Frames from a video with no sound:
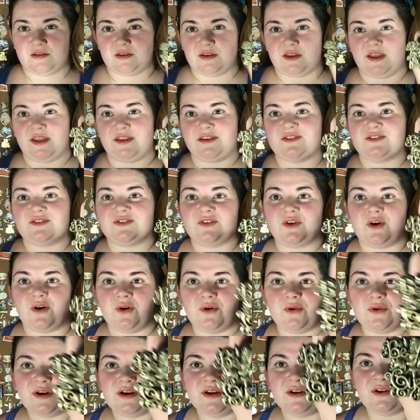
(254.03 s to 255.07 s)
And
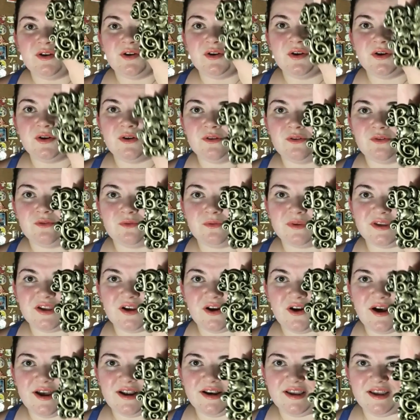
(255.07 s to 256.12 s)
so we got
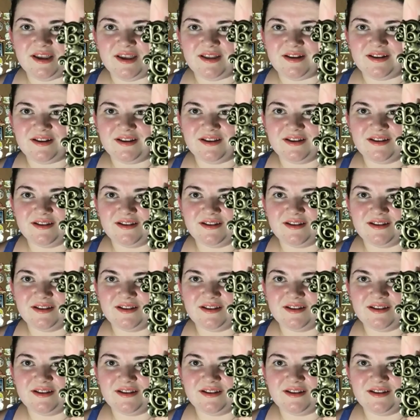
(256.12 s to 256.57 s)
it.